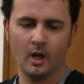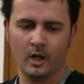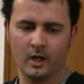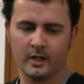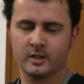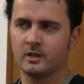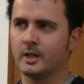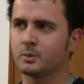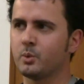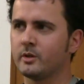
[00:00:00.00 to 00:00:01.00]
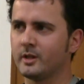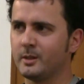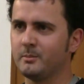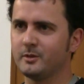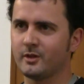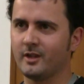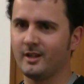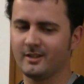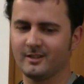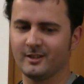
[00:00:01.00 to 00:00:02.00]
I can add one name to
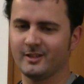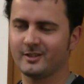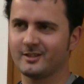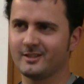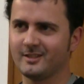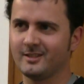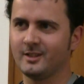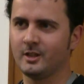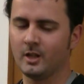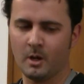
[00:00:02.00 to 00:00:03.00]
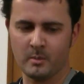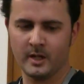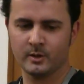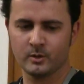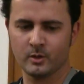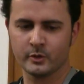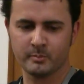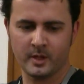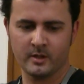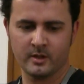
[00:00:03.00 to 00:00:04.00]
that list, a man who goes
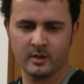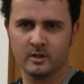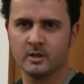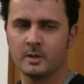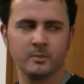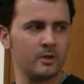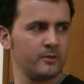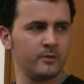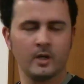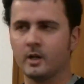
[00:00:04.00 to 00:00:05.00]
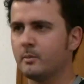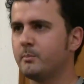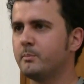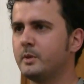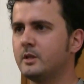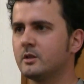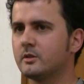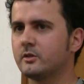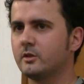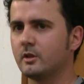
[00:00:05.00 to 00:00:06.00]
by the name of Peter
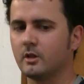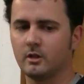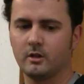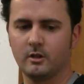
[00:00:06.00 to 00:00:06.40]
Singer.